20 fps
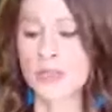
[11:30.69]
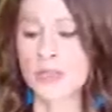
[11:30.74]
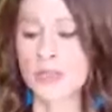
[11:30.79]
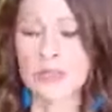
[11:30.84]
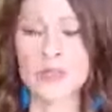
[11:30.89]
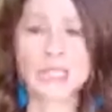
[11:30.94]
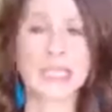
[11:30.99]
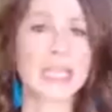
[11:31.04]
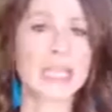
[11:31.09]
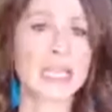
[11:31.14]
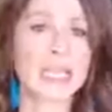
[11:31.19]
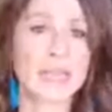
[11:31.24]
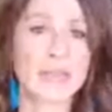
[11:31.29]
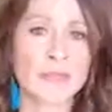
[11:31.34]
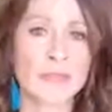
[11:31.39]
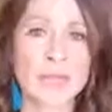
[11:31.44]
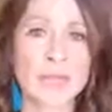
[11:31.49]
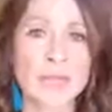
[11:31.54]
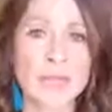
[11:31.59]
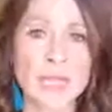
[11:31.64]
be like
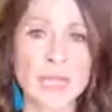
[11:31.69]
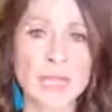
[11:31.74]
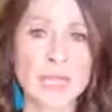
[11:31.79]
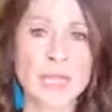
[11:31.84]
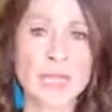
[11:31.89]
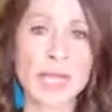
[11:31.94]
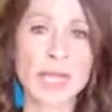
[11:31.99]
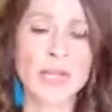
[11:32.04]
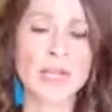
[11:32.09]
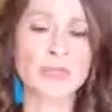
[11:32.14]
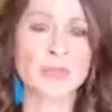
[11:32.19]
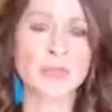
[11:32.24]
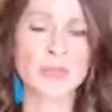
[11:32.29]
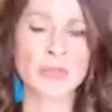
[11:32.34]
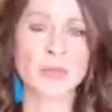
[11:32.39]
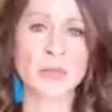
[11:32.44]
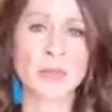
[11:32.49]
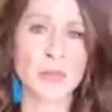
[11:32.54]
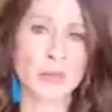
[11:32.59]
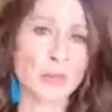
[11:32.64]
everybody else,
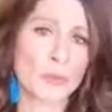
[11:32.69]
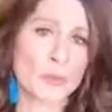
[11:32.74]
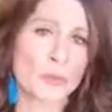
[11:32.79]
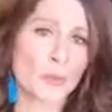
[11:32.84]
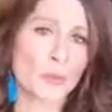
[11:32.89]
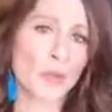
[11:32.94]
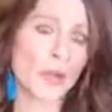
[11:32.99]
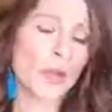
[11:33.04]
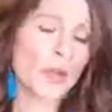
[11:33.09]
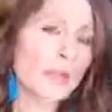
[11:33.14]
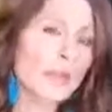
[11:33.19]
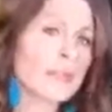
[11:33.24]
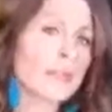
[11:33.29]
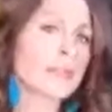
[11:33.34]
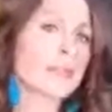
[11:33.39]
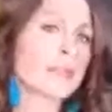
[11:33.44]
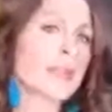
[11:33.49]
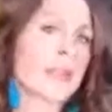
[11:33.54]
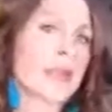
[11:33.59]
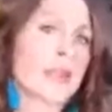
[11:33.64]
and we don't want to
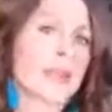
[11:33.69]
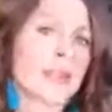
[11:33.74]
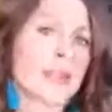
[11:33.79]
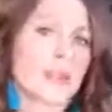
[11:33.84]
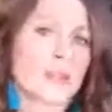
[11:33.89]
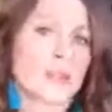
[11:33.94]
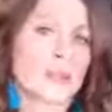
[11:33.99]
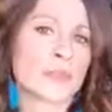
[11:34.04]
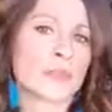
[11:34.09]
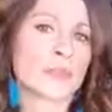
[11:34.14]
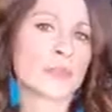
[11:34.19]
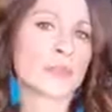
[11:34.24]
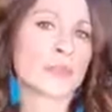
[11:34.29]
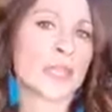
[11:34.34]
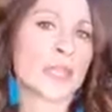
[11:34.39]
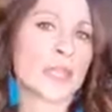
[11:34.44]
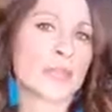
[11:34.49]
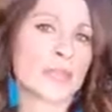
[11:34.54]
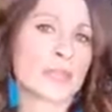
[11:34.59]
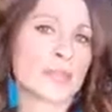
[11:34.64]
stand out too
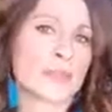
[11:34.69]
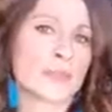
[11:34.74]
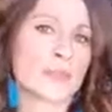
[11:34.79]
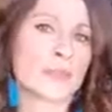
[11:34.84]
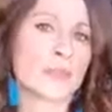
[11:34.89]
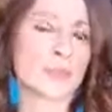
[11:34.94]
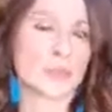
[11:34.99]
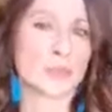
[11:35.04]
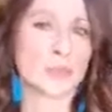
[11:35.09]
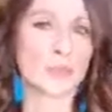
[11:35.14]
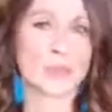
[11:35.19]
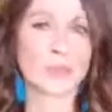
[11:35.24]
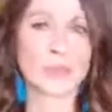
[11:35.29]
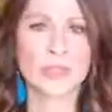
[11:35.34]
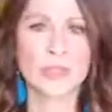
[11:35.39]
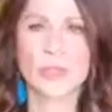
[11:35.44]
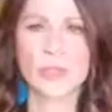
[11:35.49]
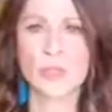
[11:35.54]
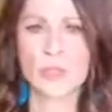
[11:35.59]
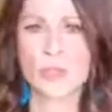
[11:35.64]
much because people will
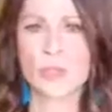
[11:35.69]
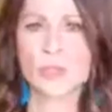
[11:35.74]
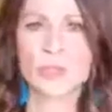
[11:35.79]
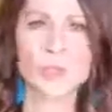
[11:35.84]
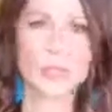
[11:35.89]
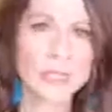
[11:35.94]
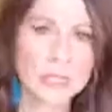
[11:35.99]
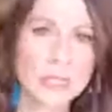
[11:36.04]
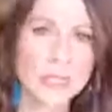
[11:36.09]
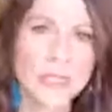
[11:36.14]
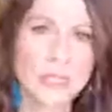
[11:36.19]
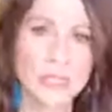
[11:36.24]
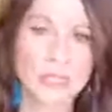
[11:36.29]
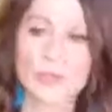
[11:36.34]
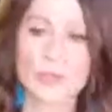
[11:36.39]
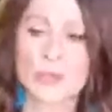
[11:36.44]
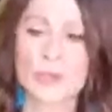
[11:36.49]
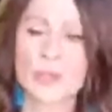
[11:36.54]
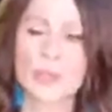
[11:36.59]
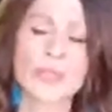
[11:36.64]
think we're
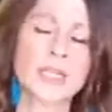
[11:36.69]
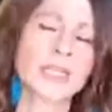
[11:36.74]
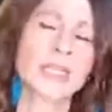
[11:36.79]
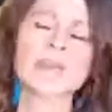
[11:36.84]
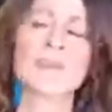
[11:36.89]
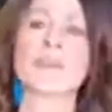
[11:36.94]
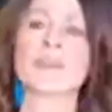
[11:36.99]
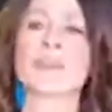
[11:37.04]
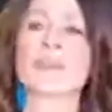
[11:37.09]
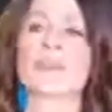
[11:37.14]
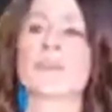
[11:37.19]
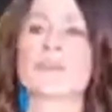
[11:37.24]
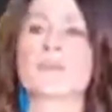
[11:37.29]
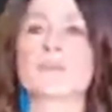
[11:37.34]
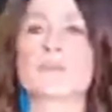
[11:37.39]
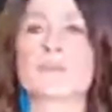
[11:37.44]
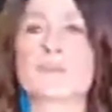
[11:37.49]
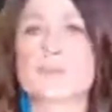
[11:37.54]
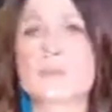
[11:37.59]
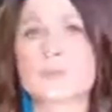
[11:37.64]
weird and
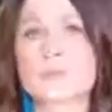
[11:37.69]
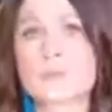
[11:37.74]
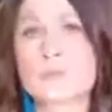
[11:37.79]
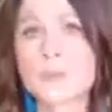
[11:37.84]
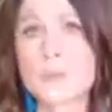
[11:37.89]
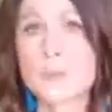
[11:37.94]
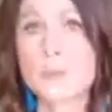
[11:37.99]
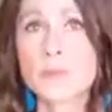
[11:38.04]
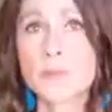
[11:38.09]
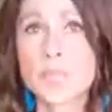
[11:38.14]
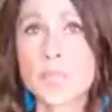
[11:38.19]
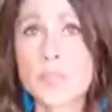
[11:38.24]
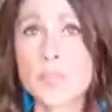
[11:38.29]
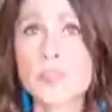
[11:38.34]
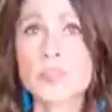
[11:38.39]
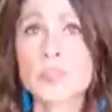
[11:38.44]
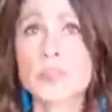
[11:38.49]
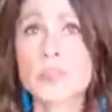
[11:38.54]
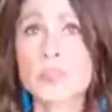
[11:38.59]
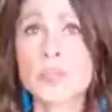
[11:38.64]
whatever.
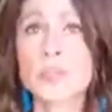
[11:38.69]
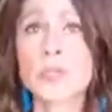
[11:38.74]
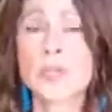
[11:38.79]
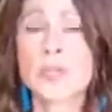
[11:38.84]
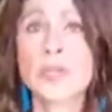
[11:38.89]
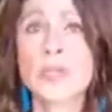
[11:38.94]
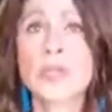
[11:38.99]
And so,